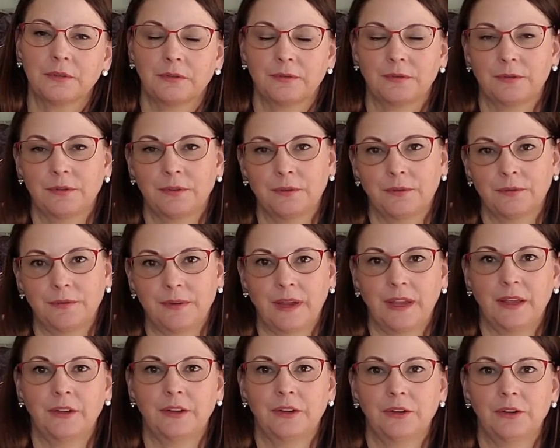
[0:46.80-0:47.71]
for
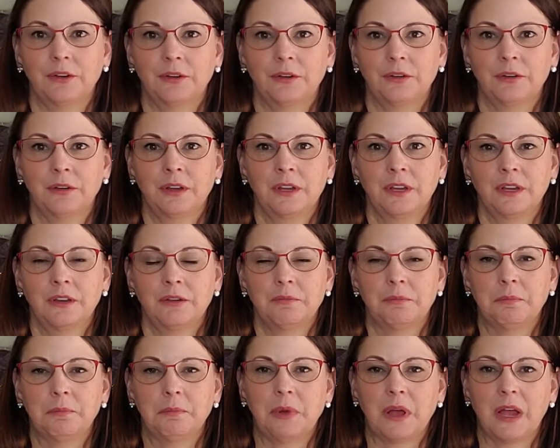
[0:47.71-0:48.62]
failure
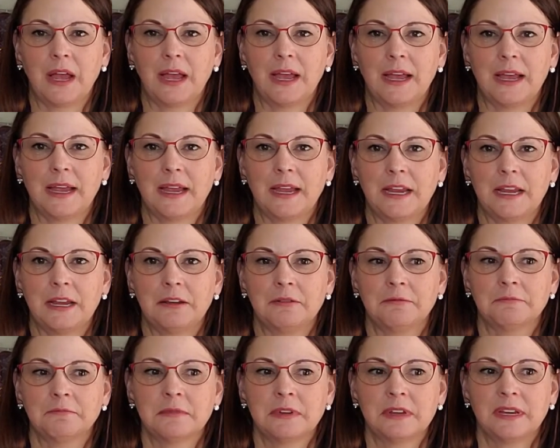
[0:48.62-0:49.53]
by
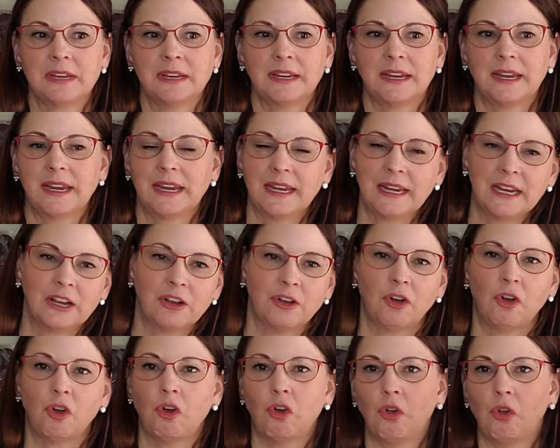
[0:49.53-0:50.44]
eating a
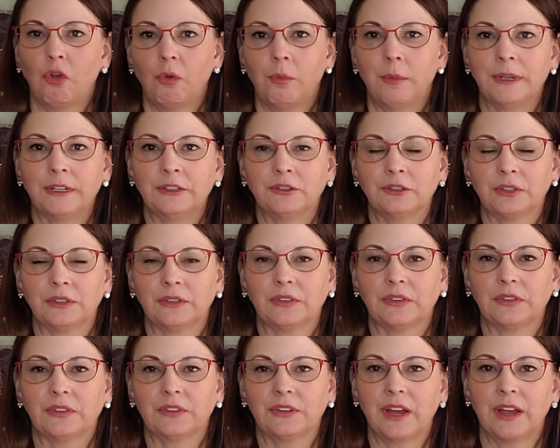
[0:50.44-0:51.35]
whole bunch of
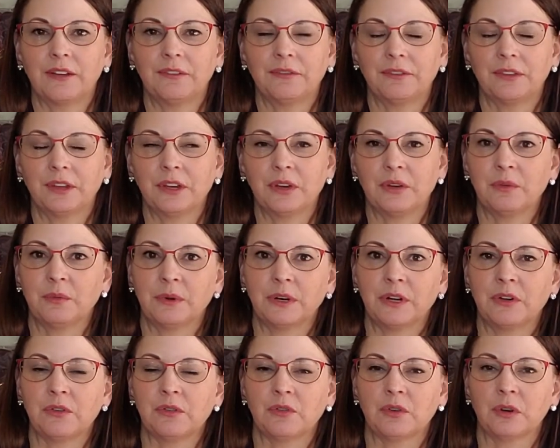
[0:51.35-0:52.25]
stuff that you
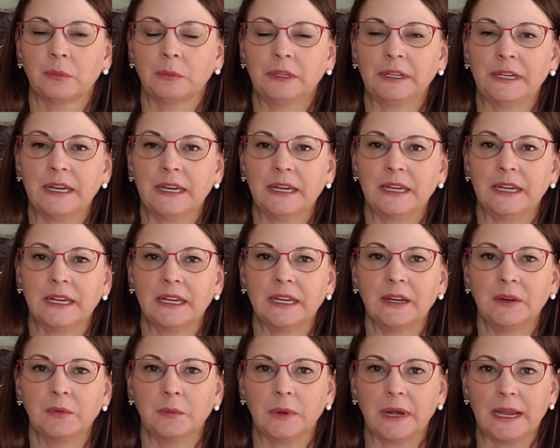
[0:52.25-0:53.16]
wouldn't normally eat
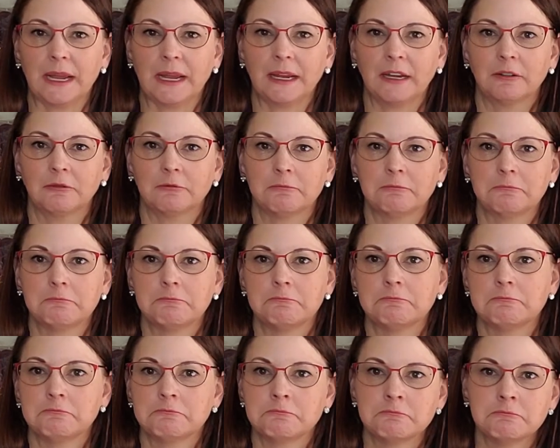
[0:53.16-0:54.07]
anyway,
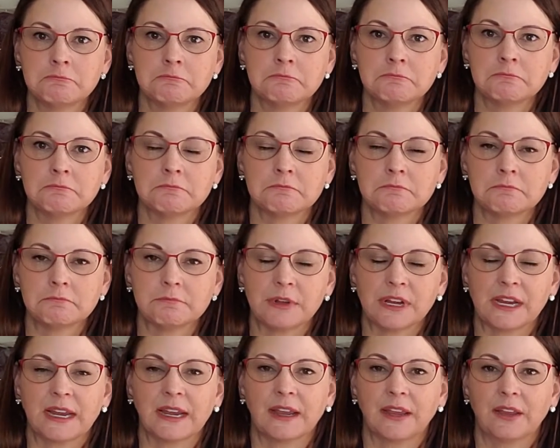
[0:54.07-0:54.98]

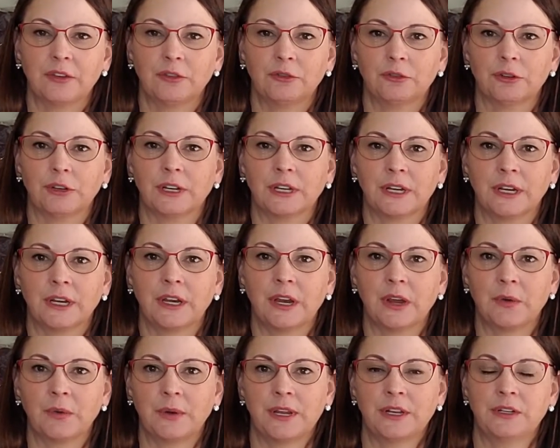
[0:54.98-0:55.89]
because you're going to
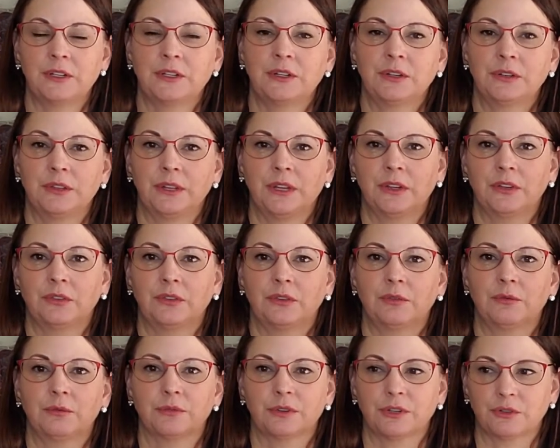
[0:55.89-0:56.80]
go into this
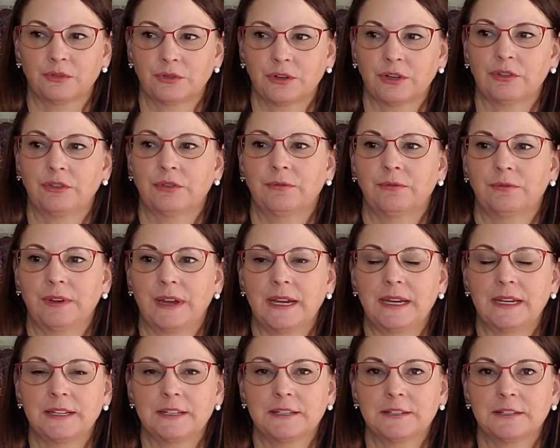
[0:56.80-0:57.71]
restriction
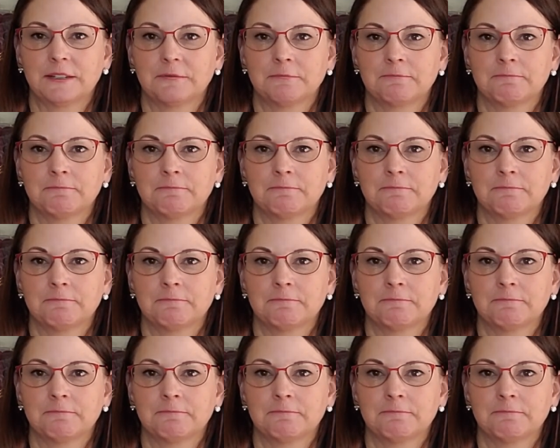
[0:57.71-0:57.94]
phase.